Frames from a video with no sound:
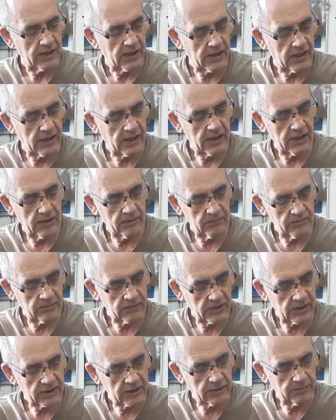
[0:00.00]
A
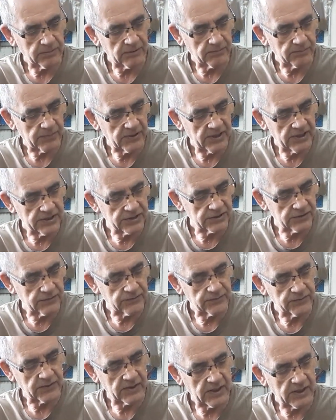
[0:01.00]
couple of
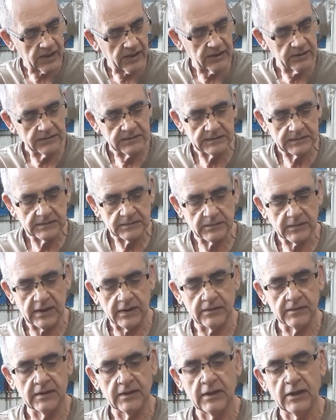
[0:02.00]
pairs of,
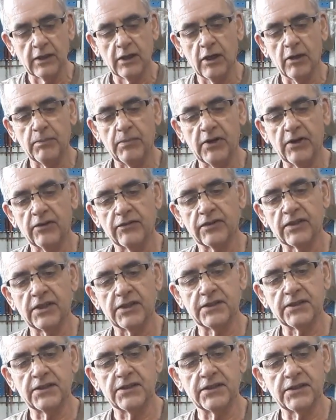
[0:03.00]
a pair of
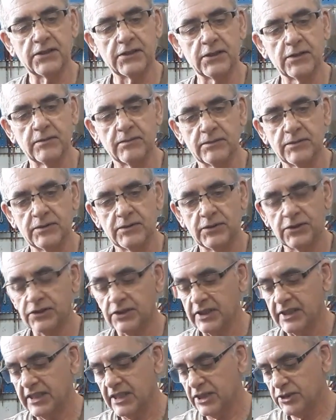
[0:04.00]
cutters,
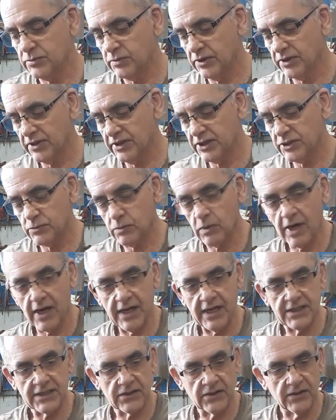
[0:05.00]
just in case one of these
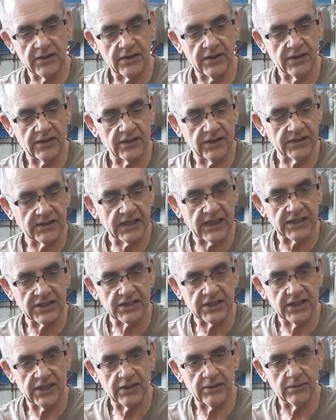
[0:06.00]
wires
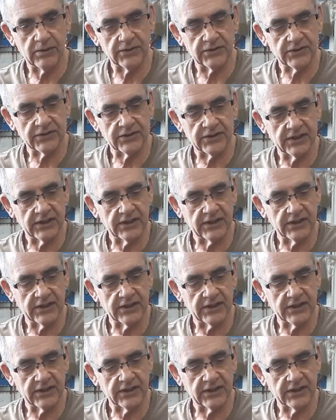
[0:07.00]
attached here won't